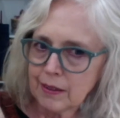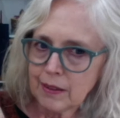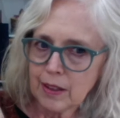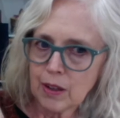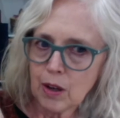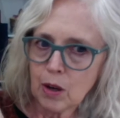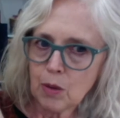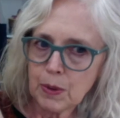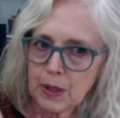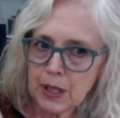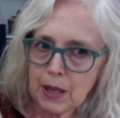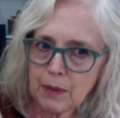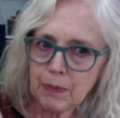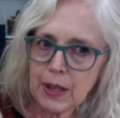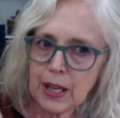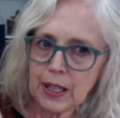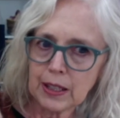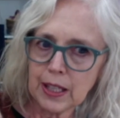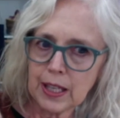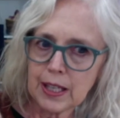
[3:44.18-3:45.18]
open up
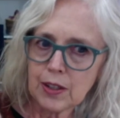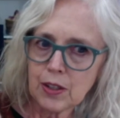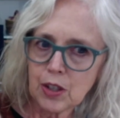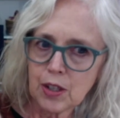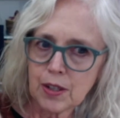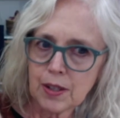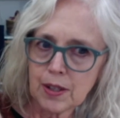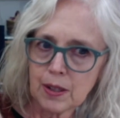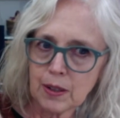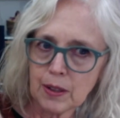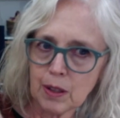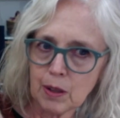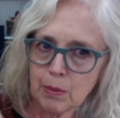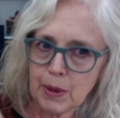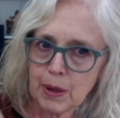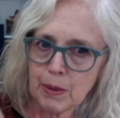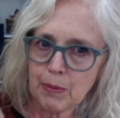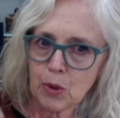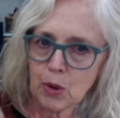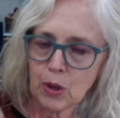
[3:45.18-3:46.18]
that lace just a little
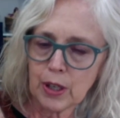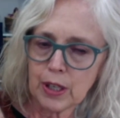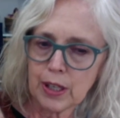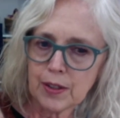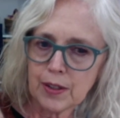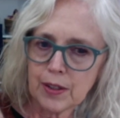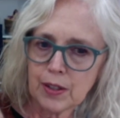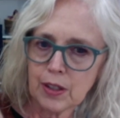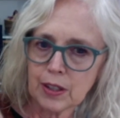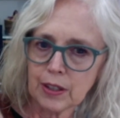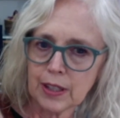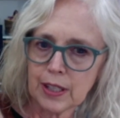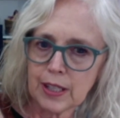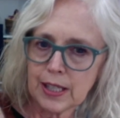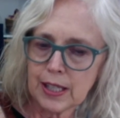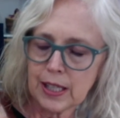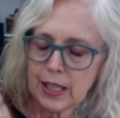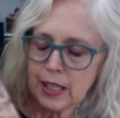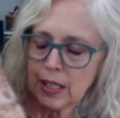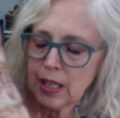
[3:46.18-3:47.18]
bit more, and it certainly
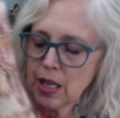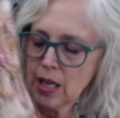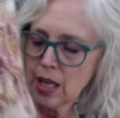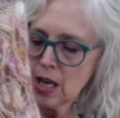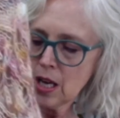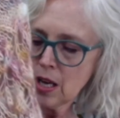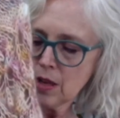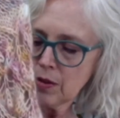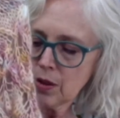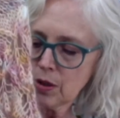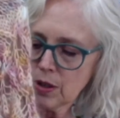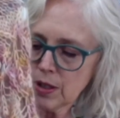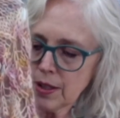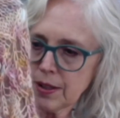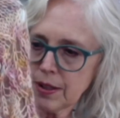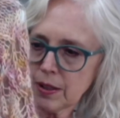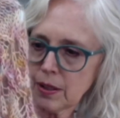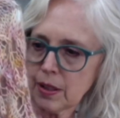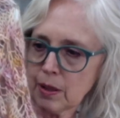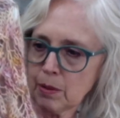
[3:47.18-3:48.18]
did. There is a
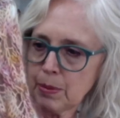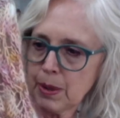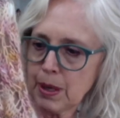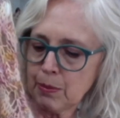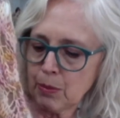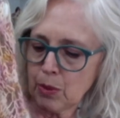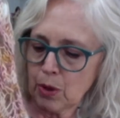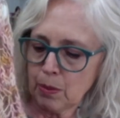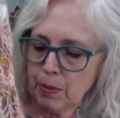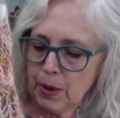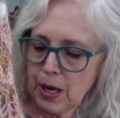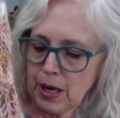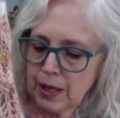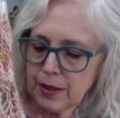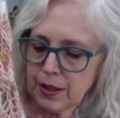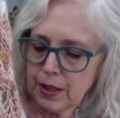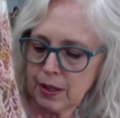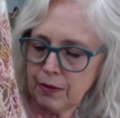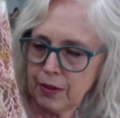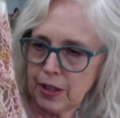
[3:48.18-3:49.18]
little bit more
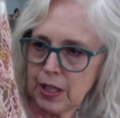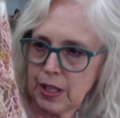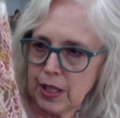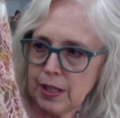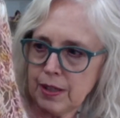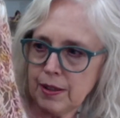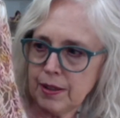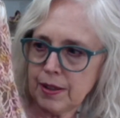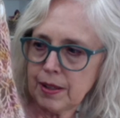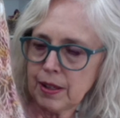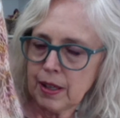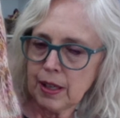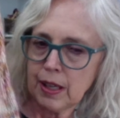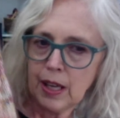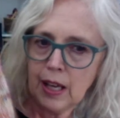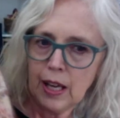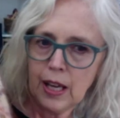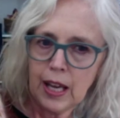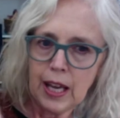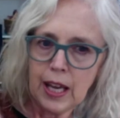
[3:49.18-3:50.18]
positive ease.
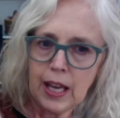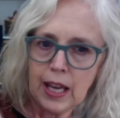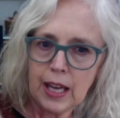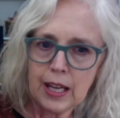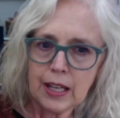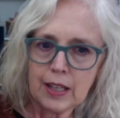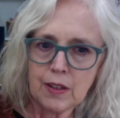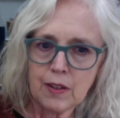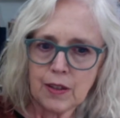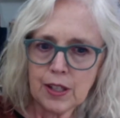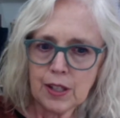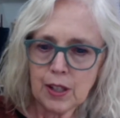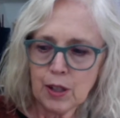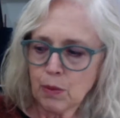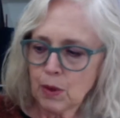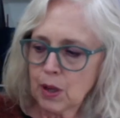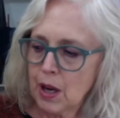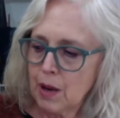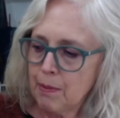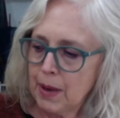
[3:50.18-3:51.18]
And this
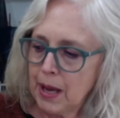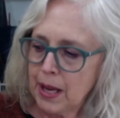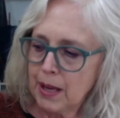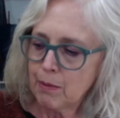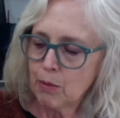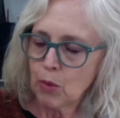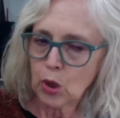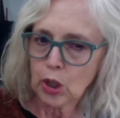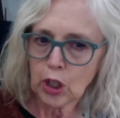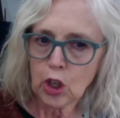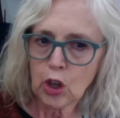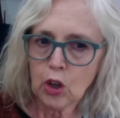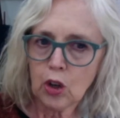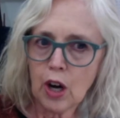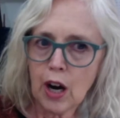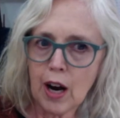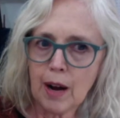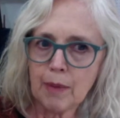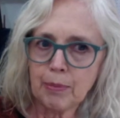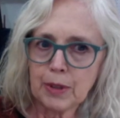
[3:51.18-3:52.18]
one I made more
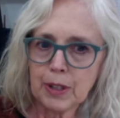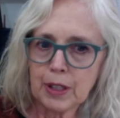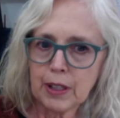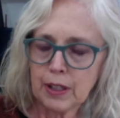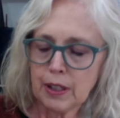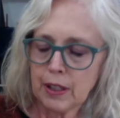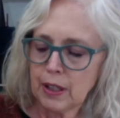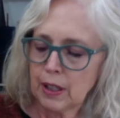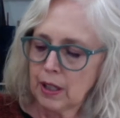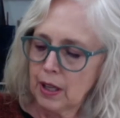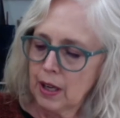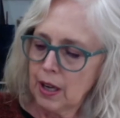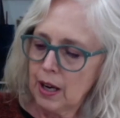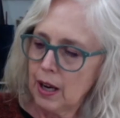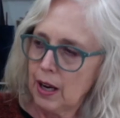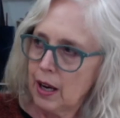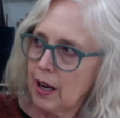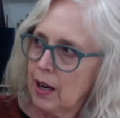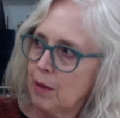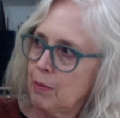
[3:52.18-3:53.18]
cropped.
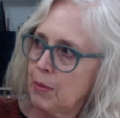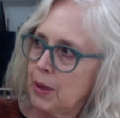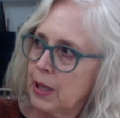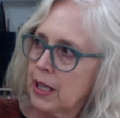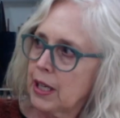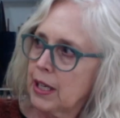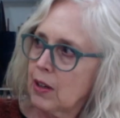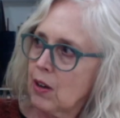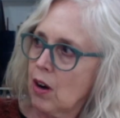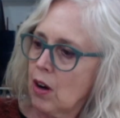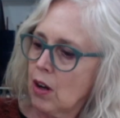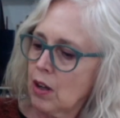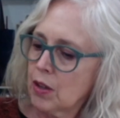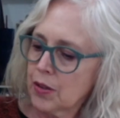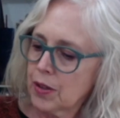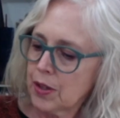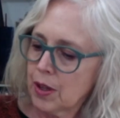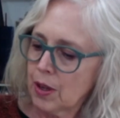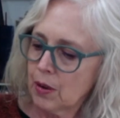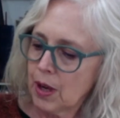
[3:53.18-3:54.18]
But it
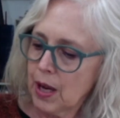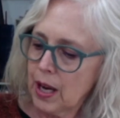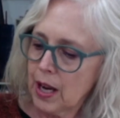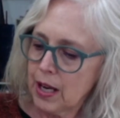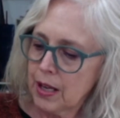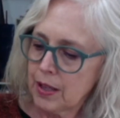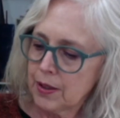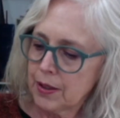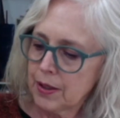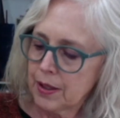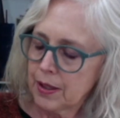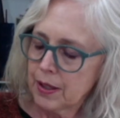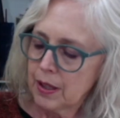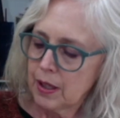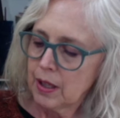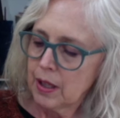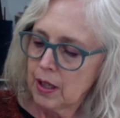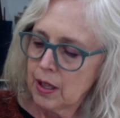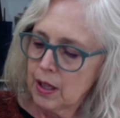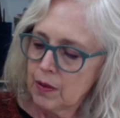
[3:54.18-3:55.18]
also has
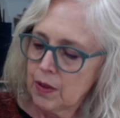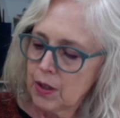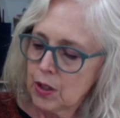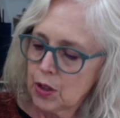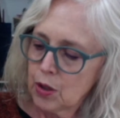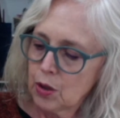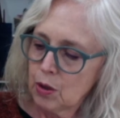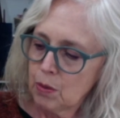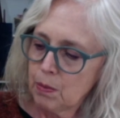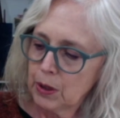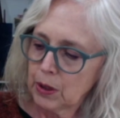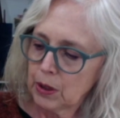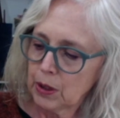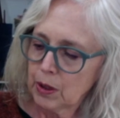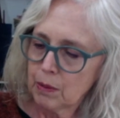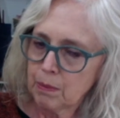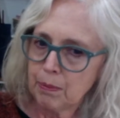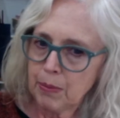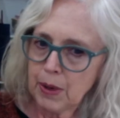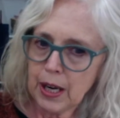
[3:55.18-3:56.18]
the tubular
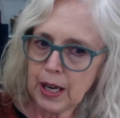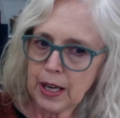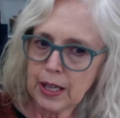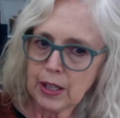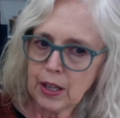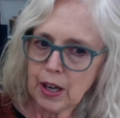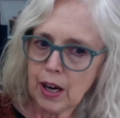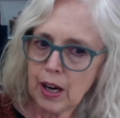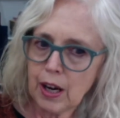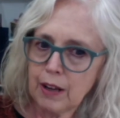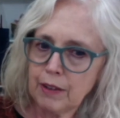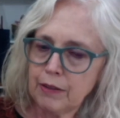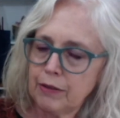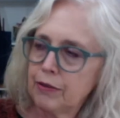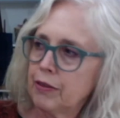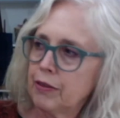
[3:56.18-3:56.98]
bind off